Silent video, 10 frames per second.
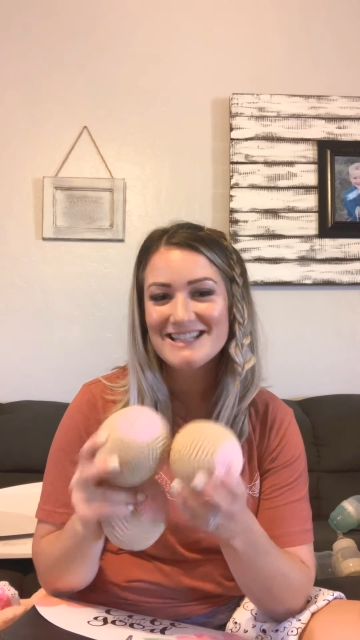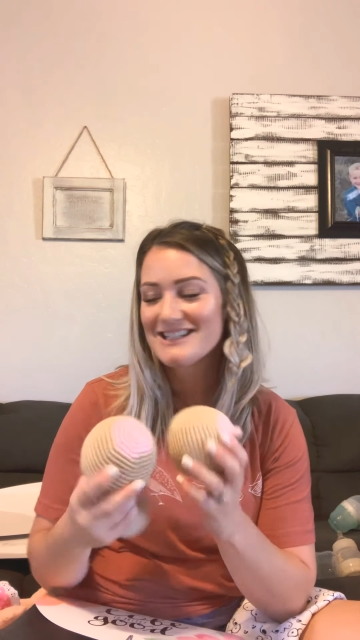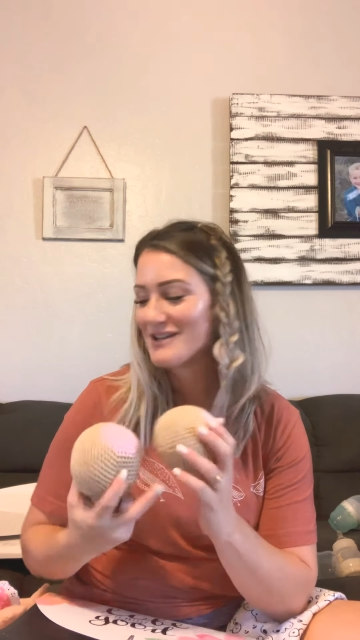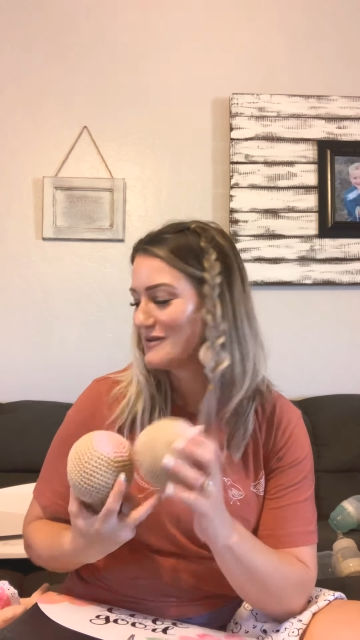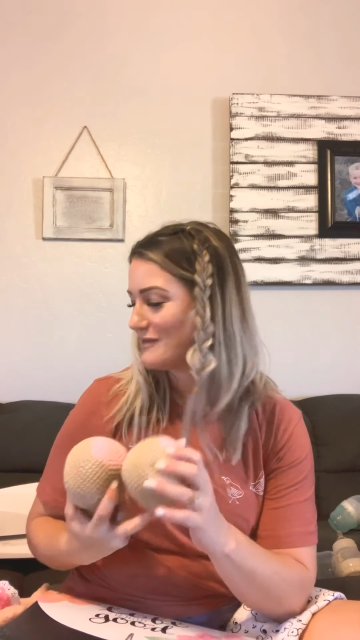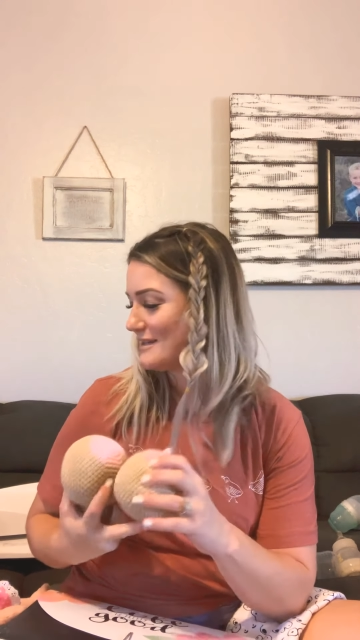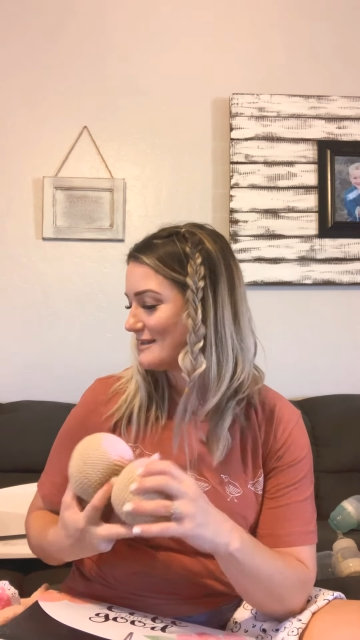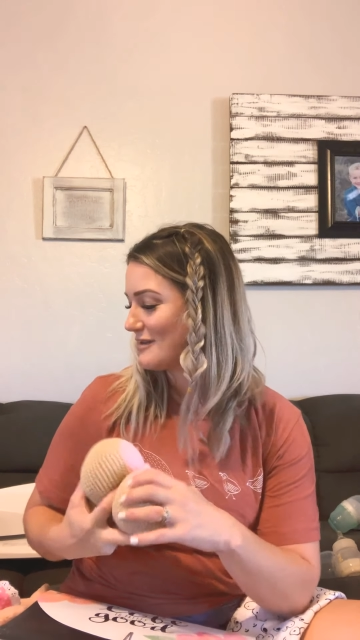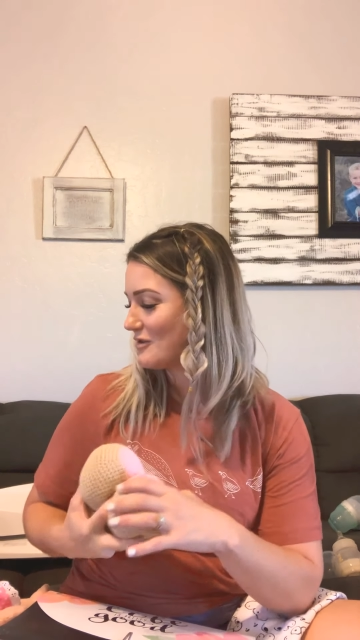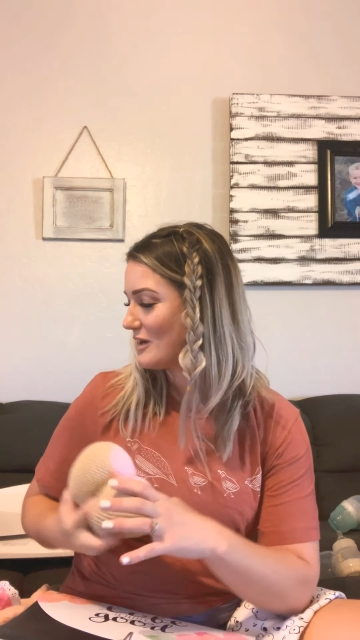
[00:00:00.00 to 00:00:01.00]
So these
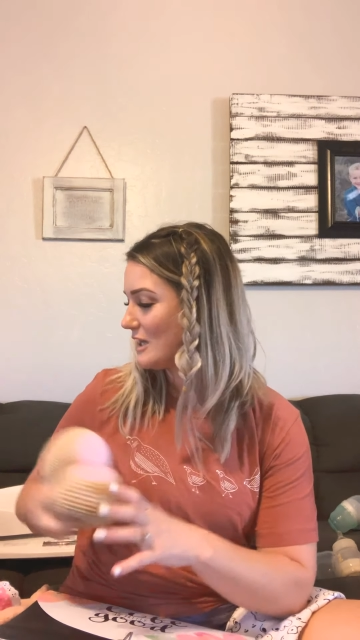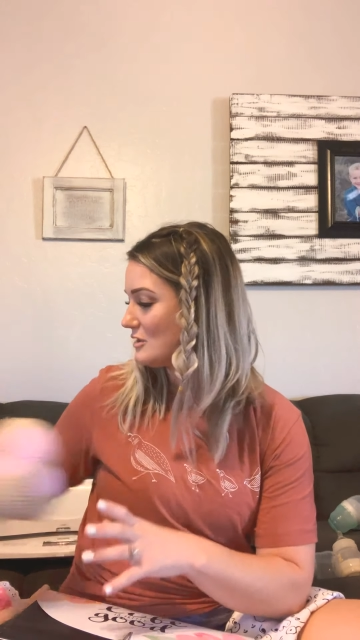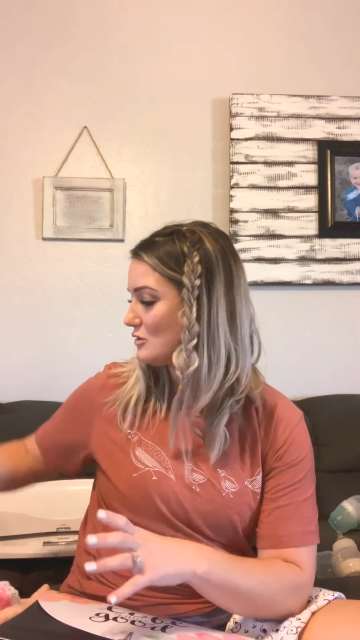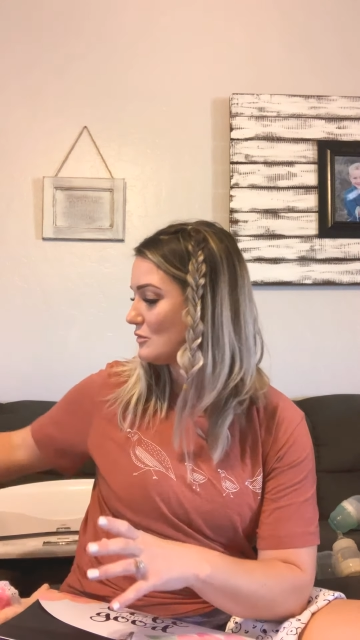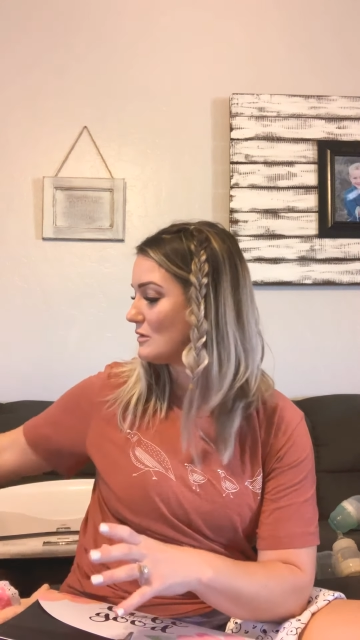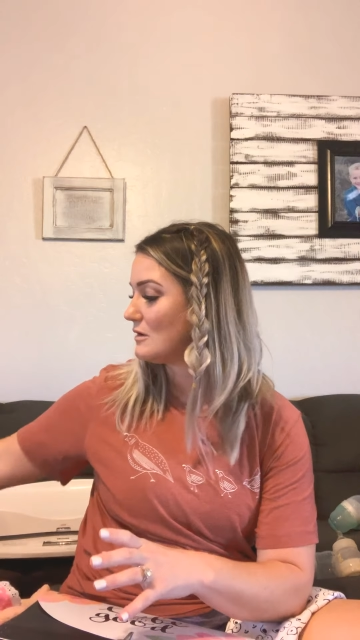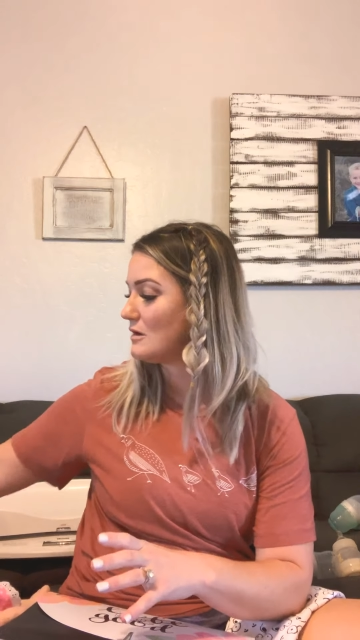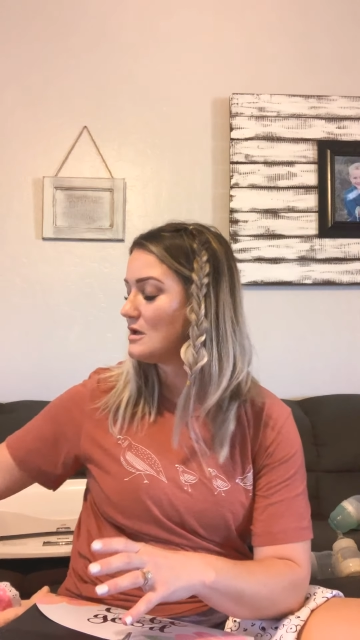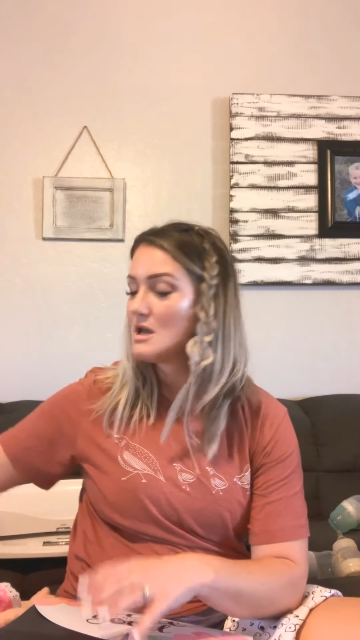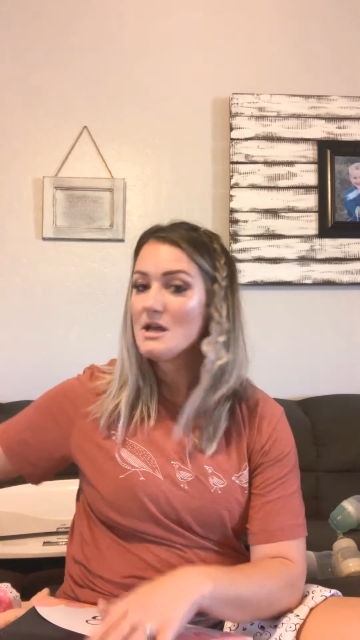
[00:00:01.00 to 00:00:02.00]
are a great tool
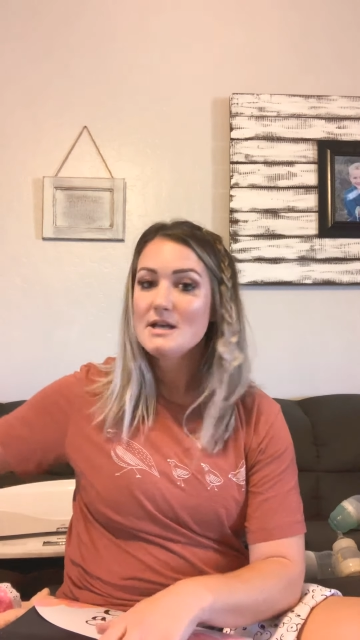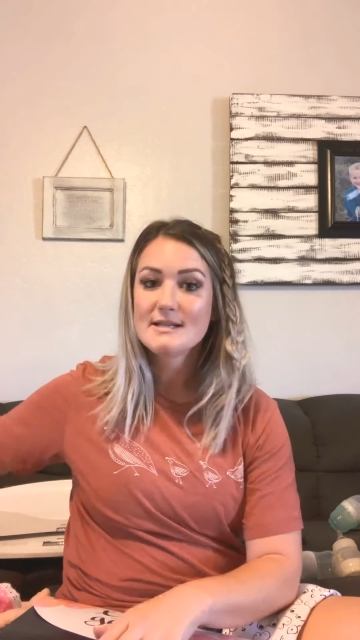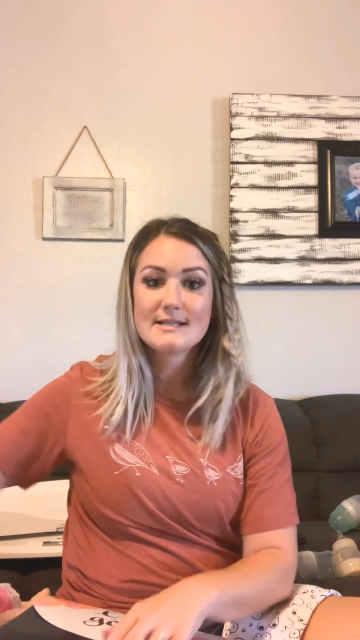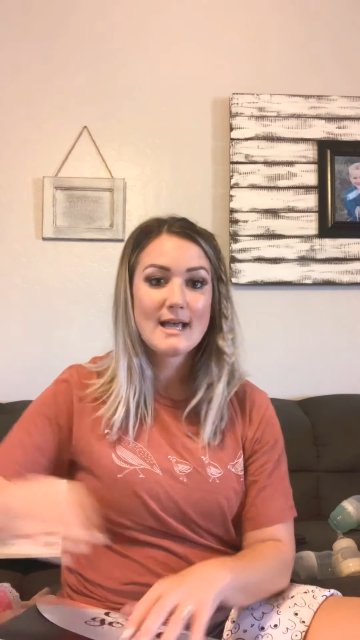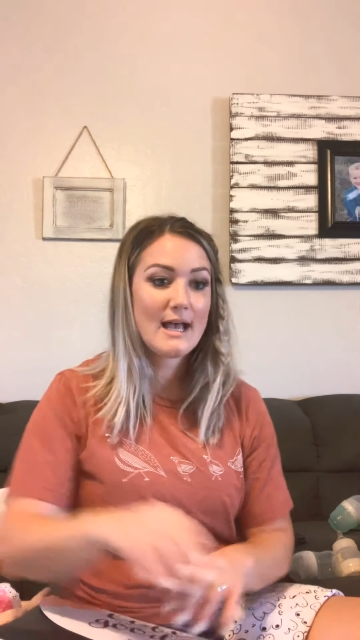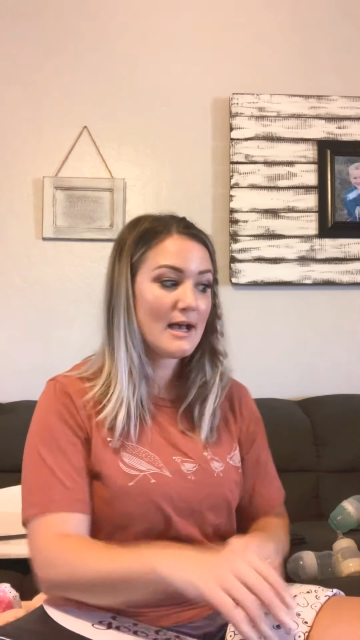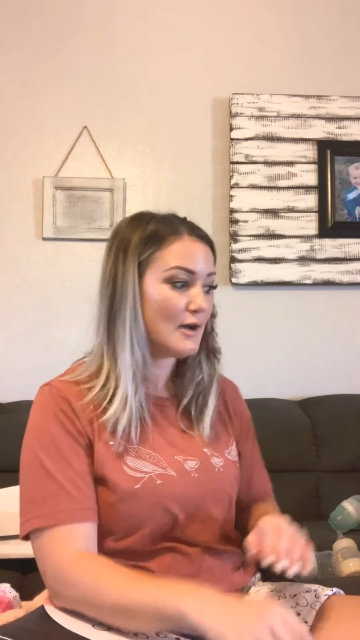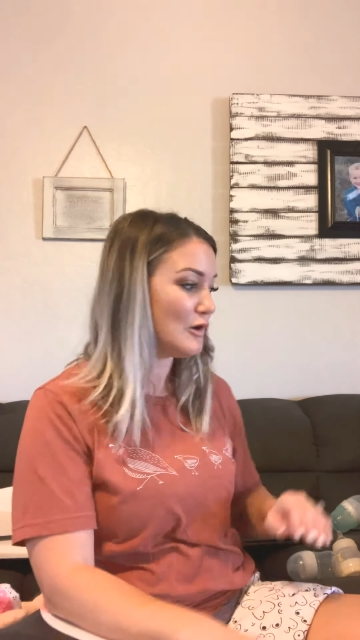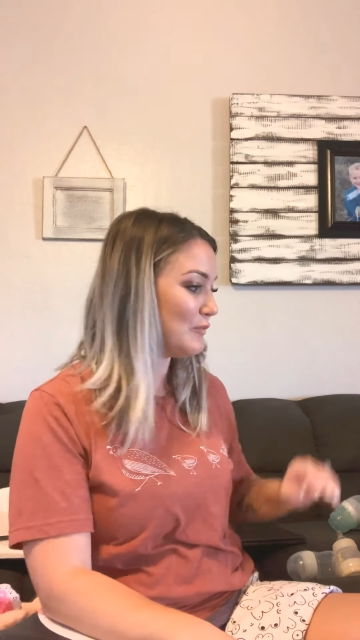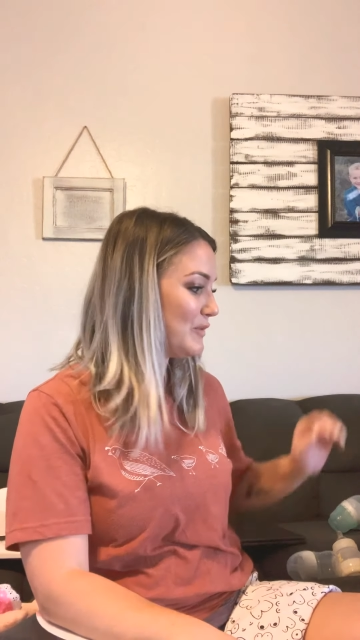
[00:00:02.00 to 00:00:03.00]
to
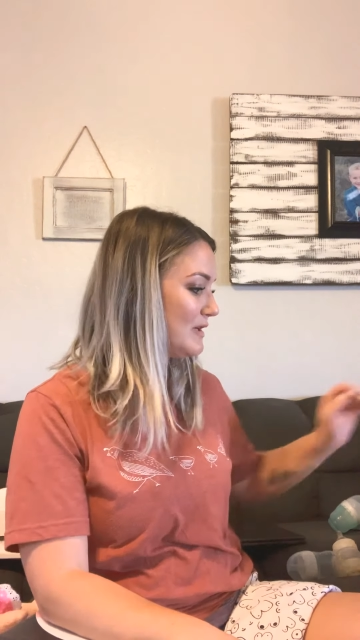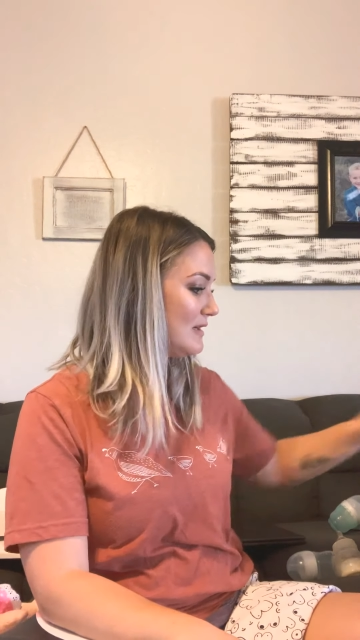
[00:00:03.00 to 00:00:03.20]
help,